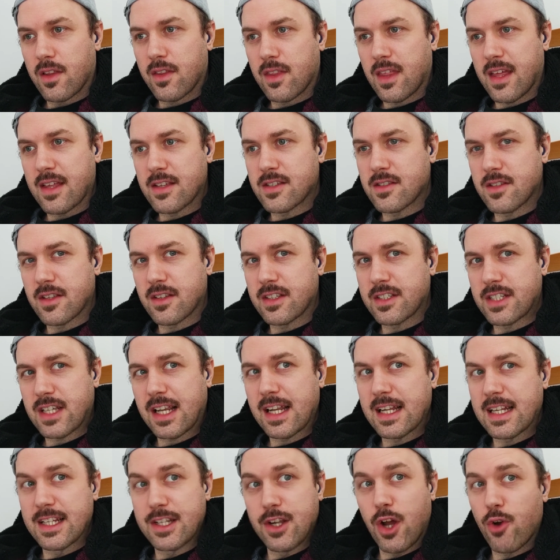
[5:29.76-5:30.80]
There's
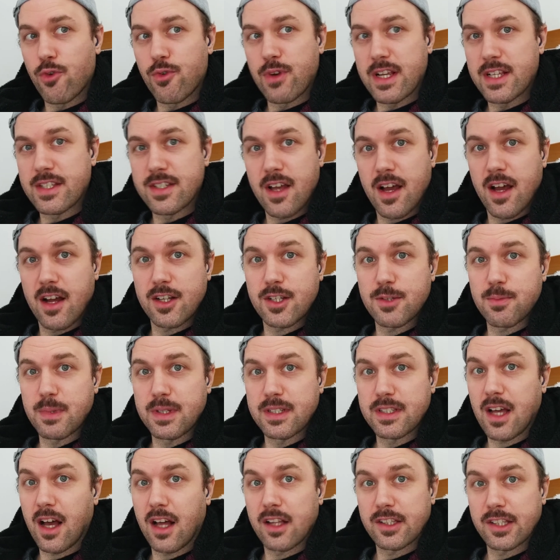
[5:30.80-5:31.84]
clearly no research
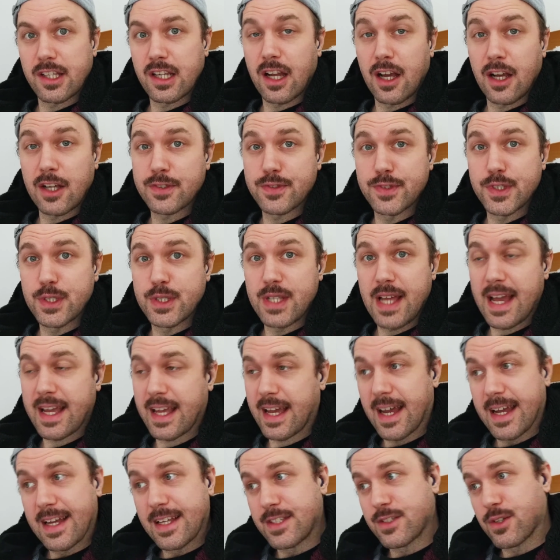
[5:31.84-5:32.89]
been done in the last few
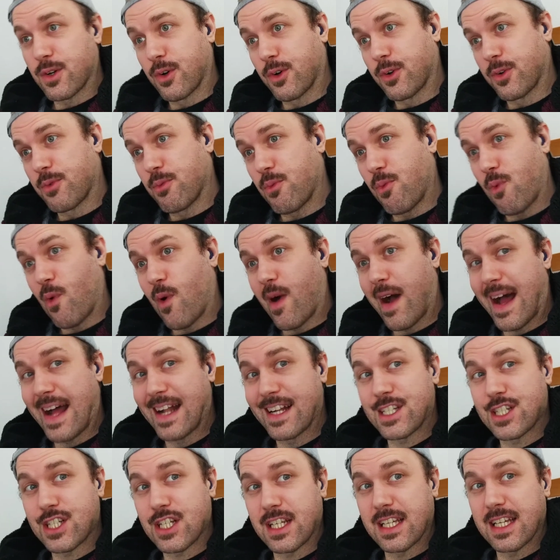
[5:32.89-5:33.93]
decades on what
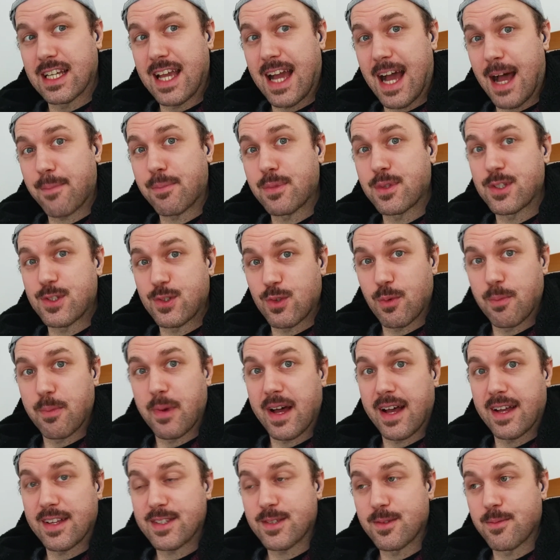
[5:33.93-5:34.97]
actually happens to a
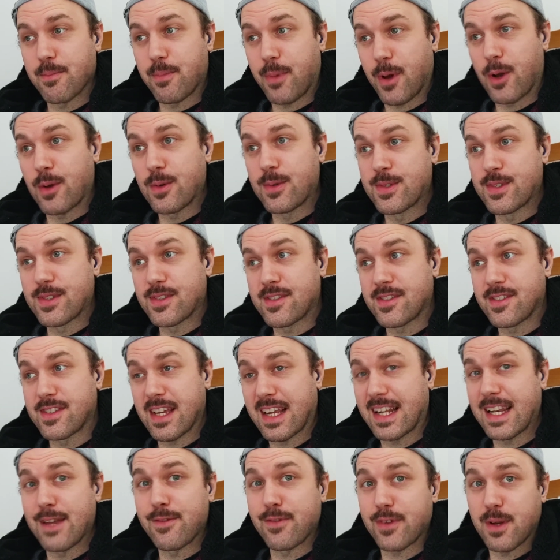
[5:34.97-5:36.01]
person post
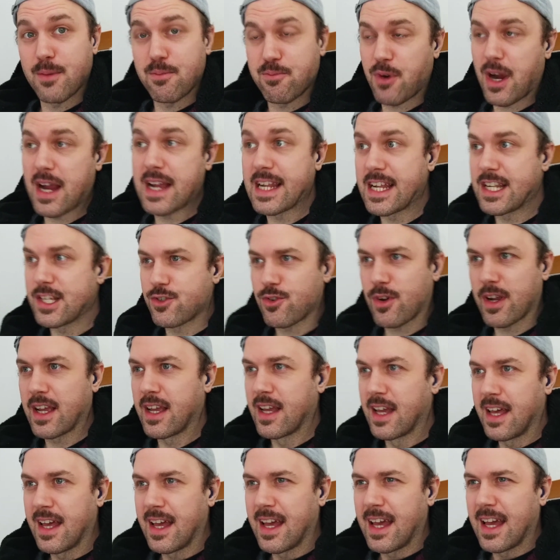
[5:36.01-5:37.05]
significant brain injury.
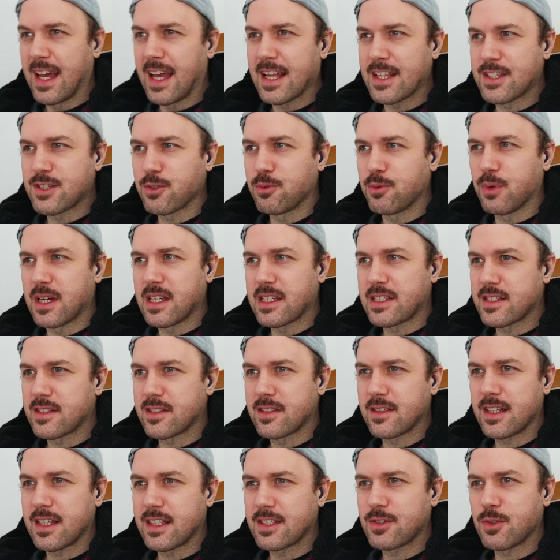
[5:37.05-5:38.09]
It's
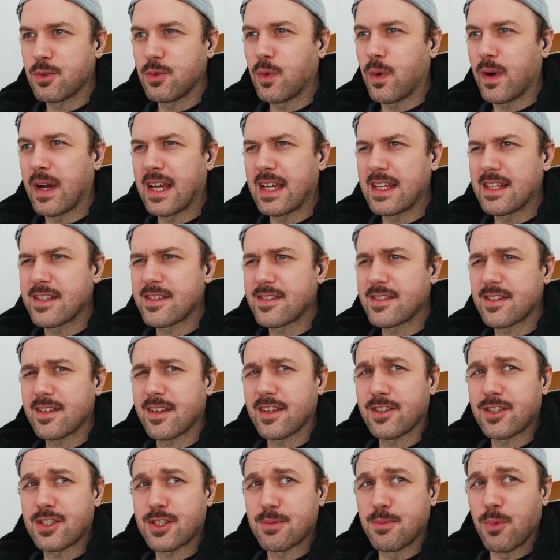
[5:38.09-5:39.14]
always
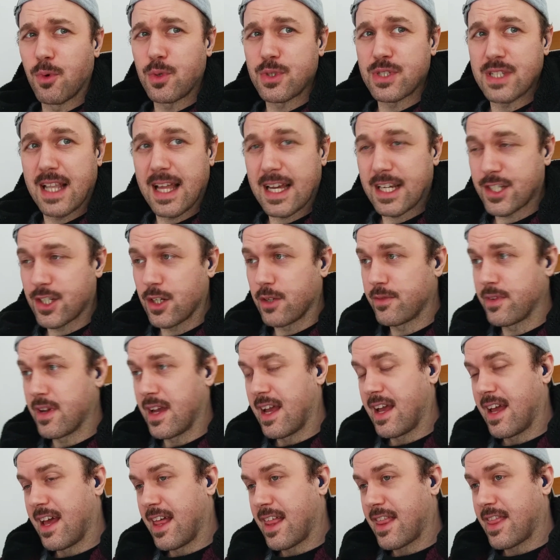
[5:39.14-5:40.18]
a small selection of
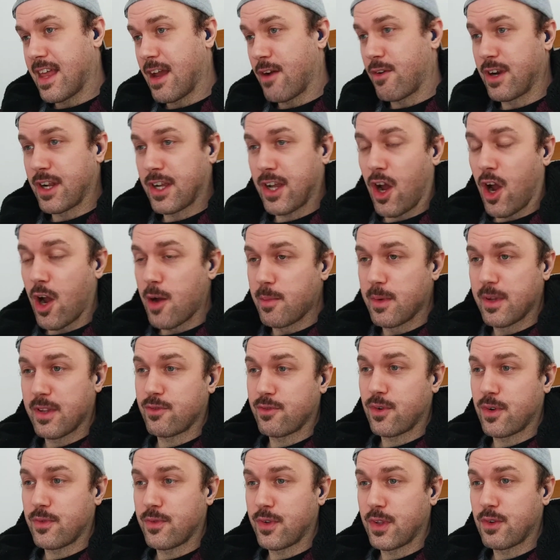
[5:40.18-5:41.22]
they're in a coma
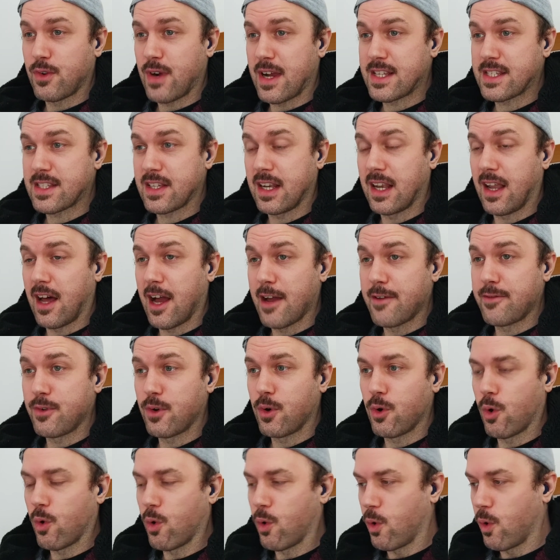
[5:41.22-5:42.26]
for the rest of their life,
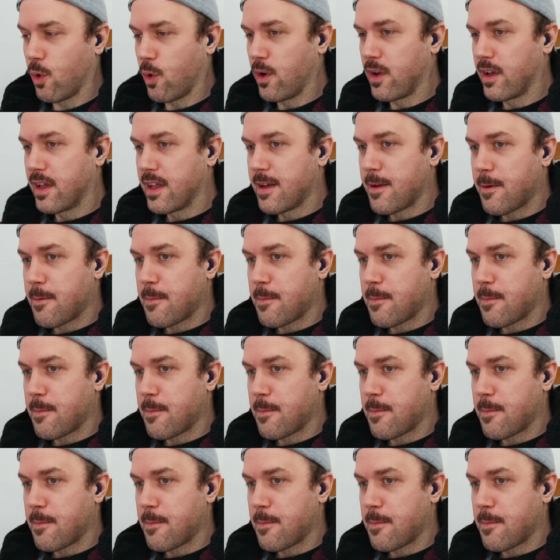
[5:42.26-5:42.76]
or